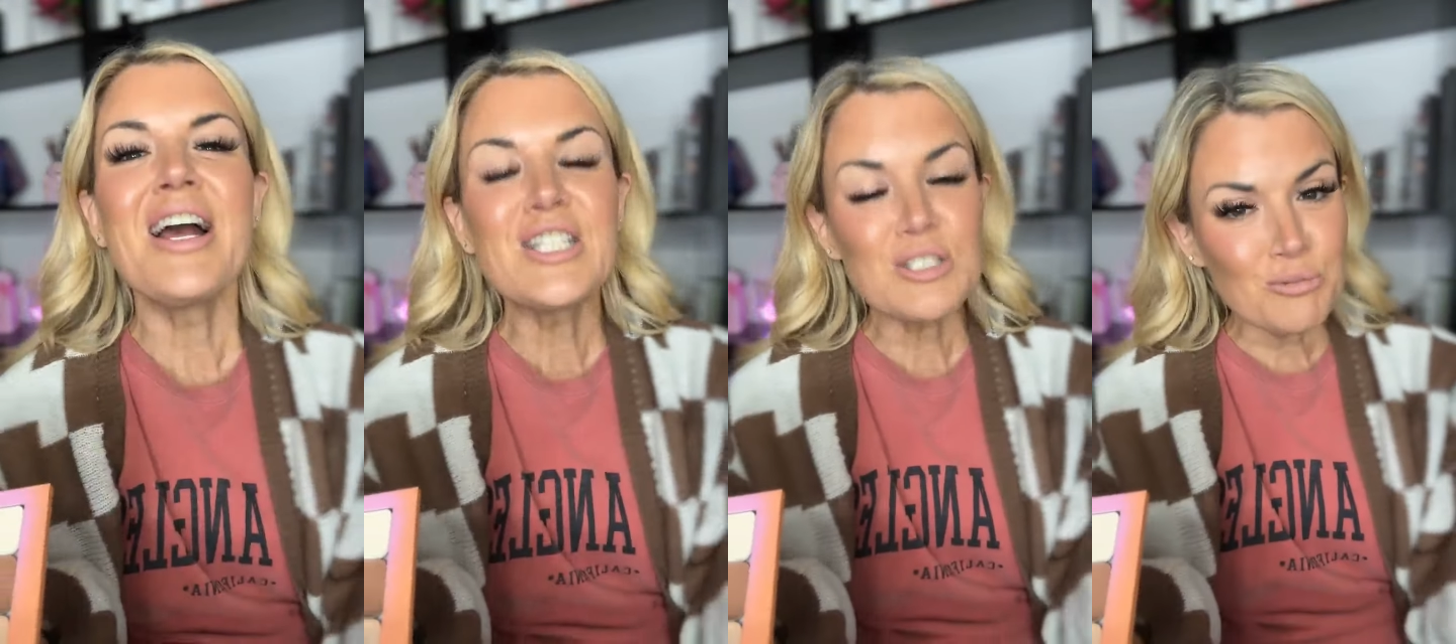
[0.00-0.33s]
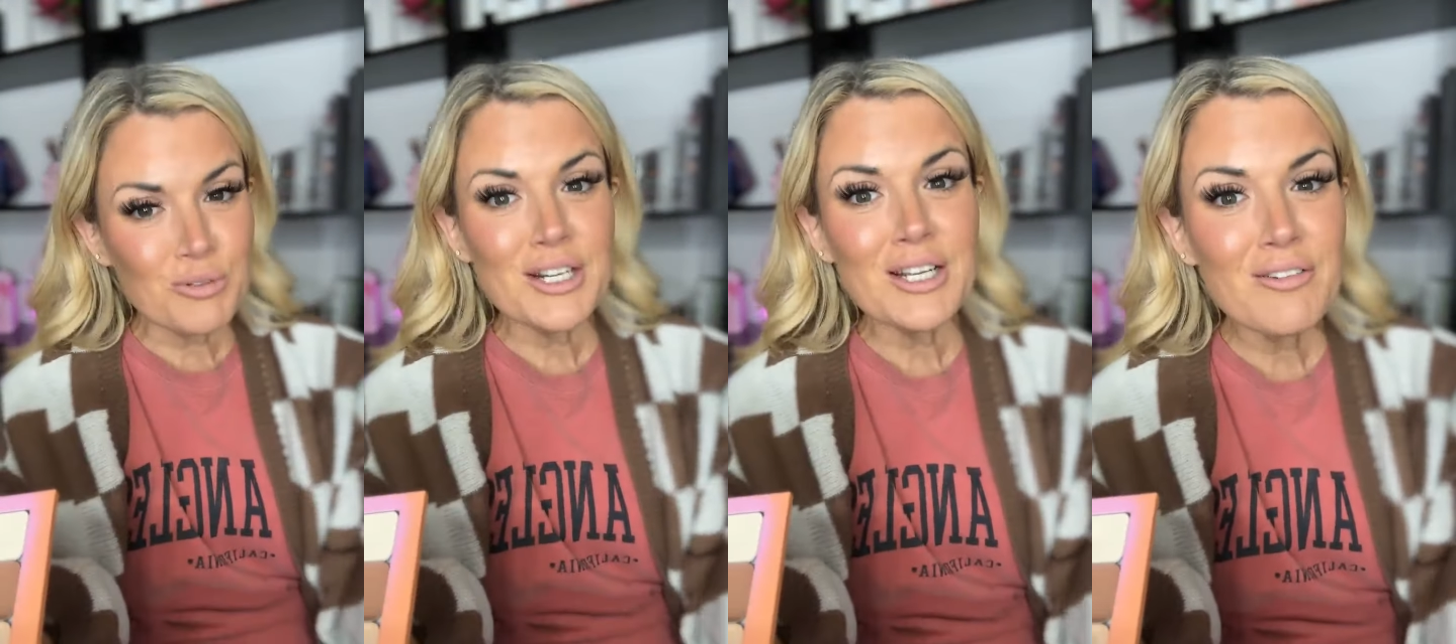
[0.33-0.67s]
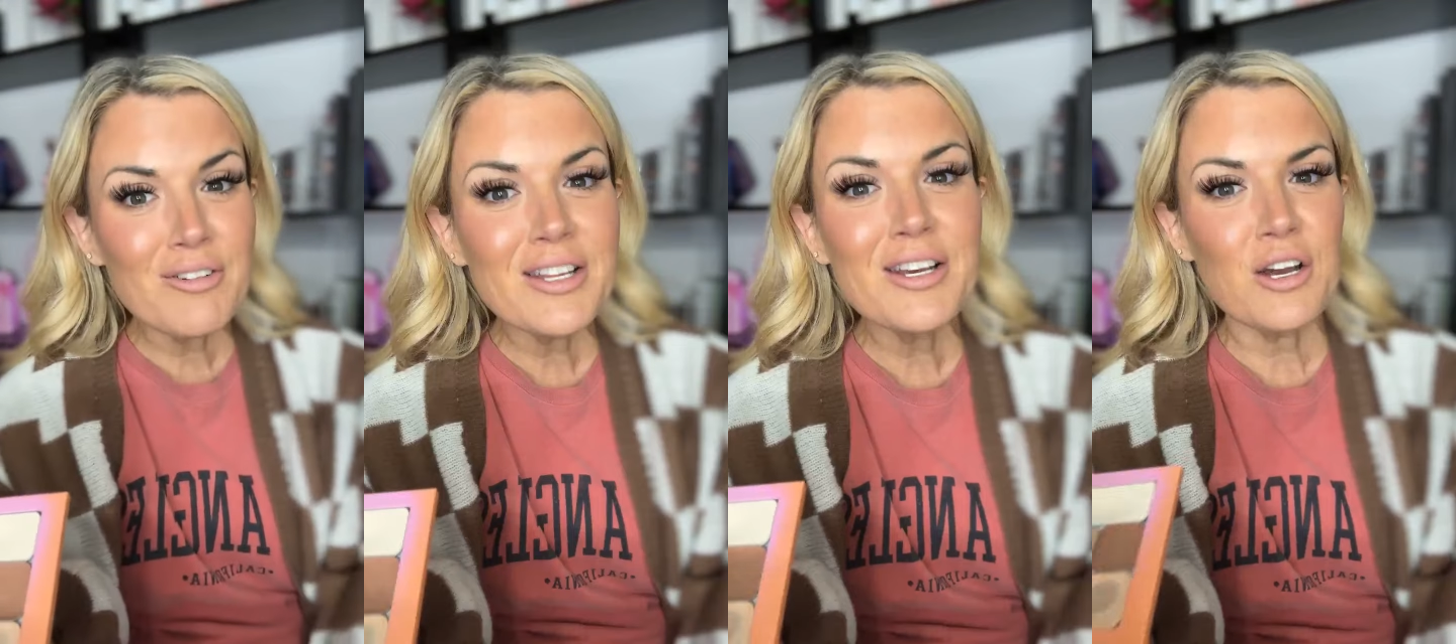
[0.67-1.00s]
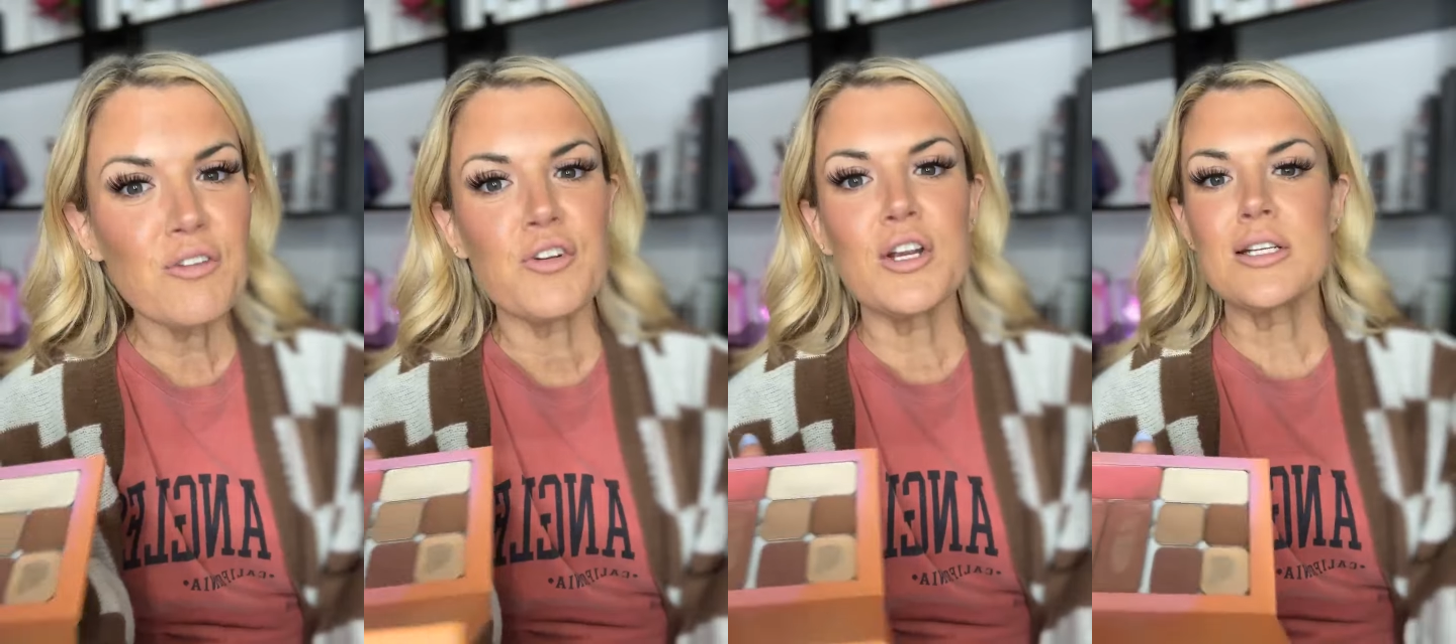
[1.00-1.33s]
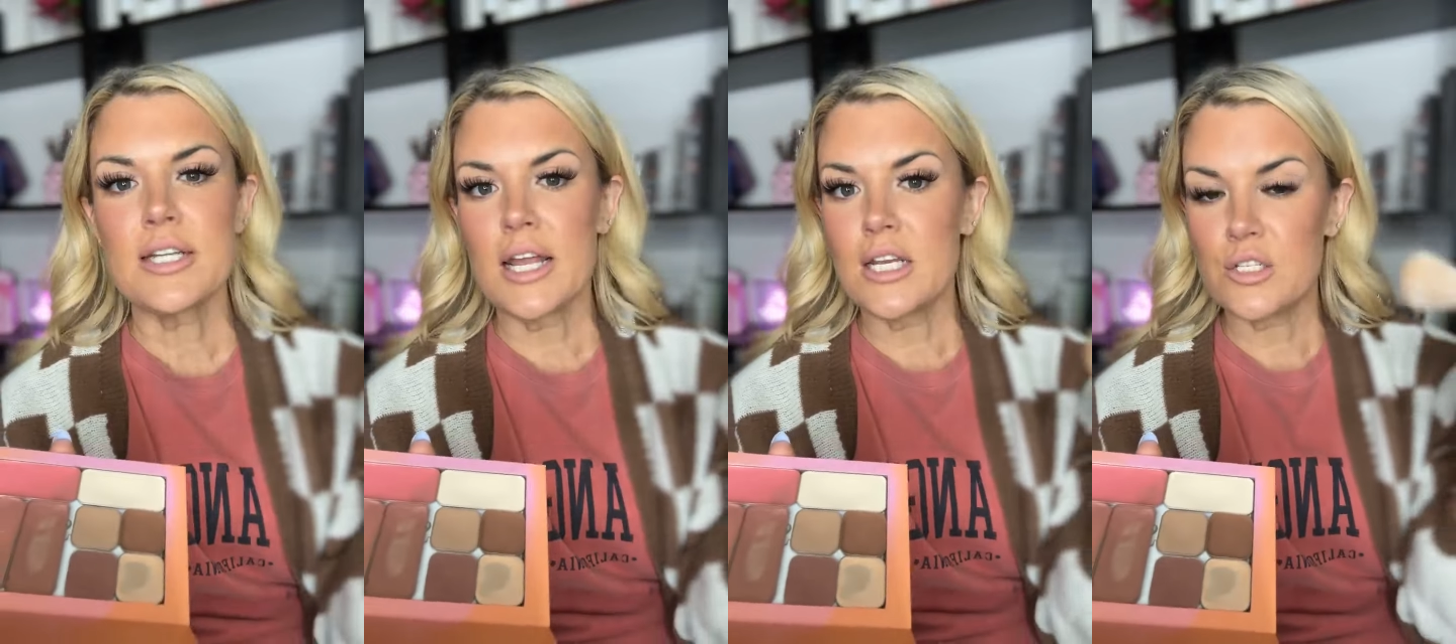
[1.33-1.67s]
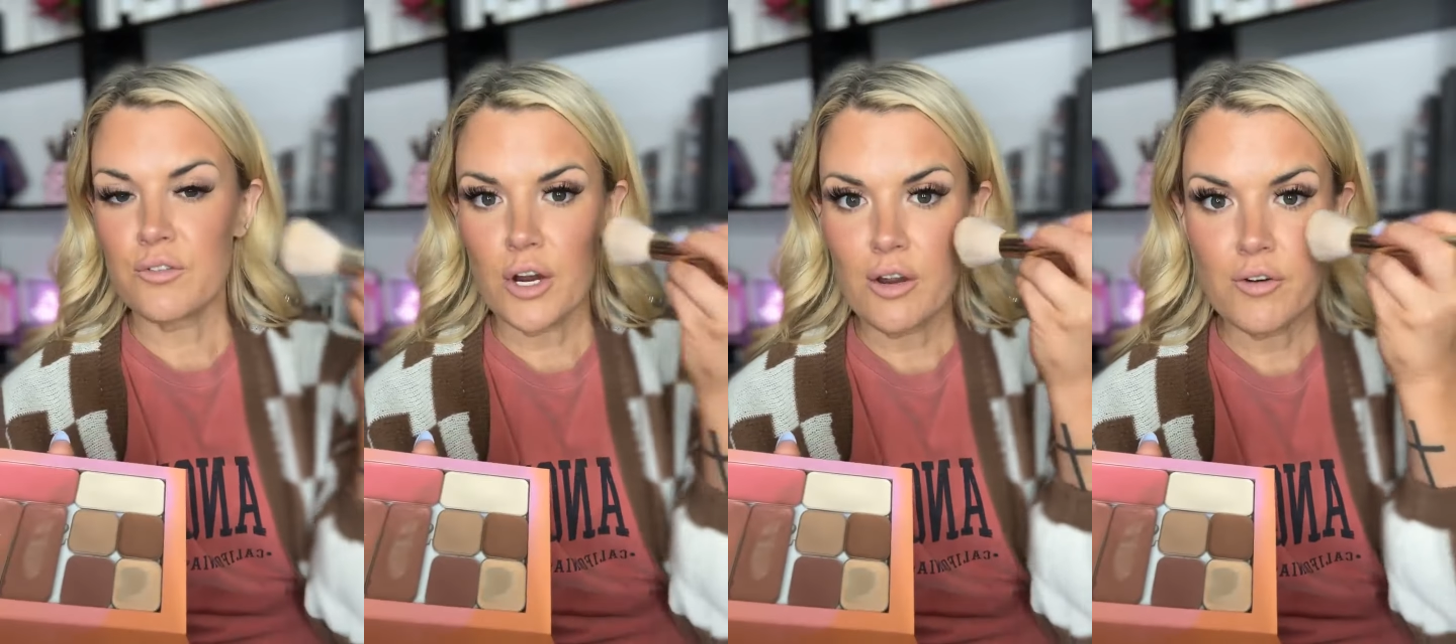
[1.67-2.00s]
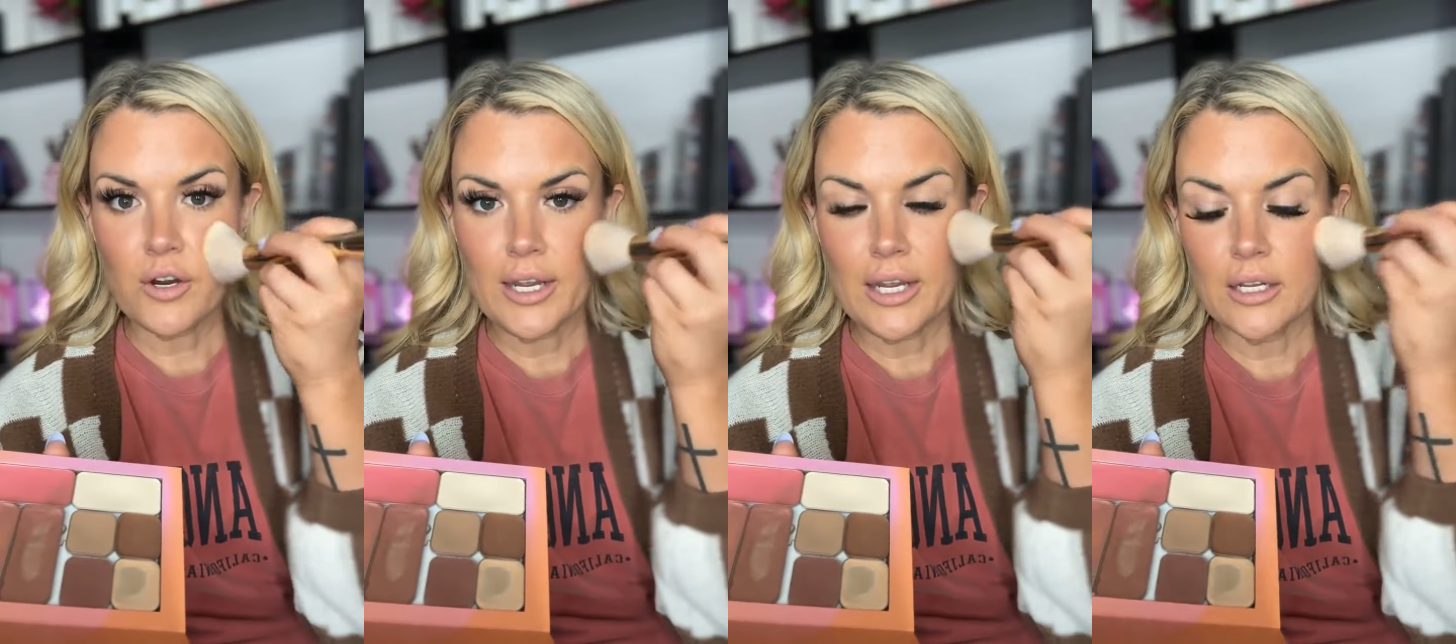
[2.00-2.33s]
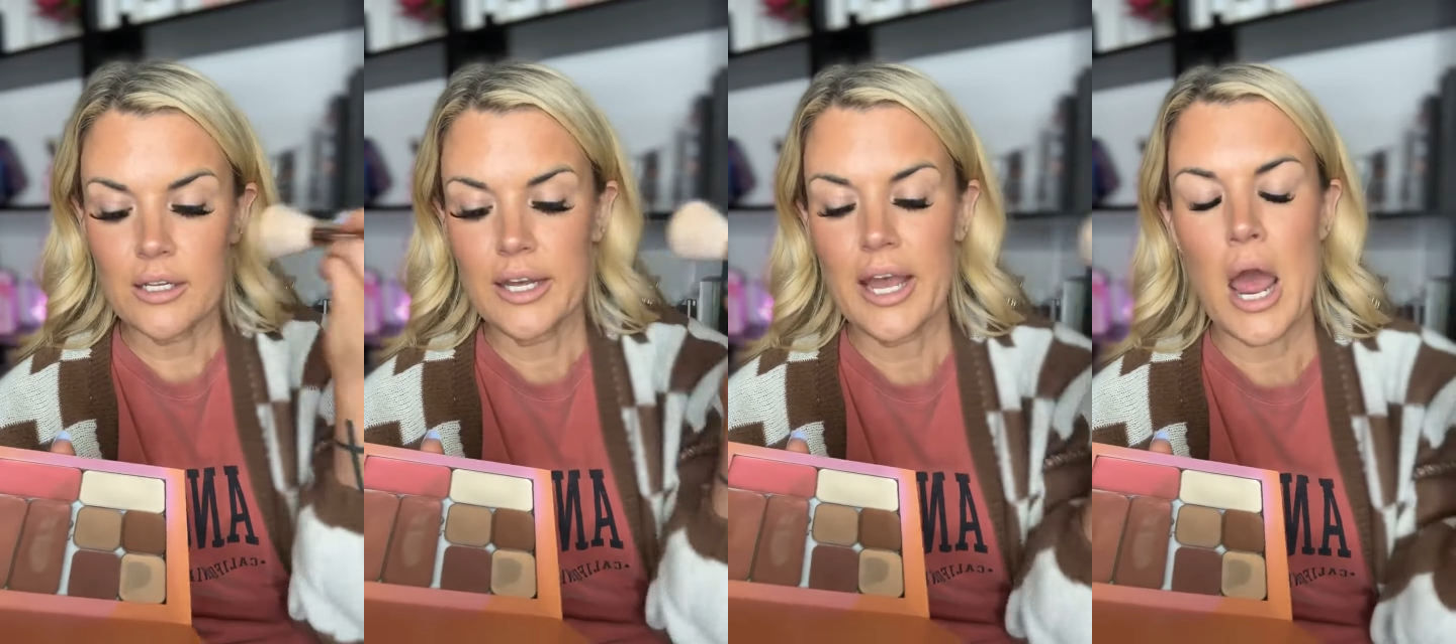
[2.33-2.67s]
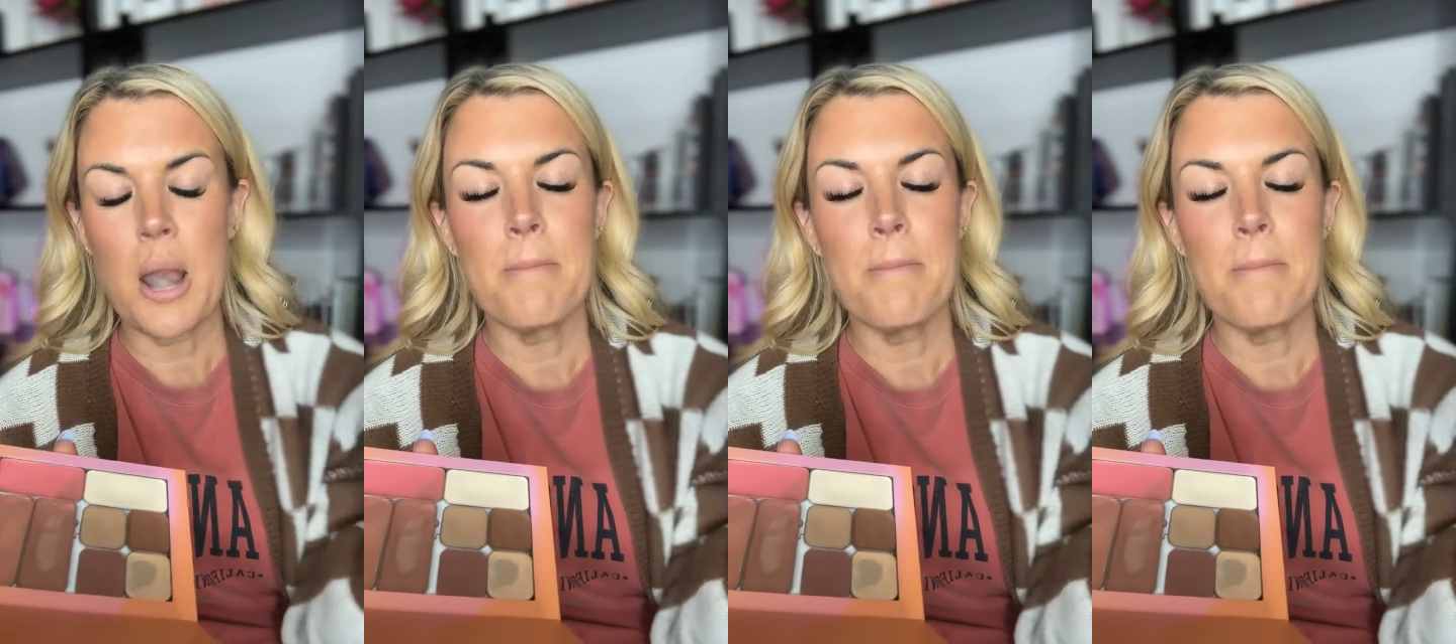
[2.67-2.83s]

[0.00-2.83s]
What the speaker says: It's really, really good for your skin. It's very, very healing.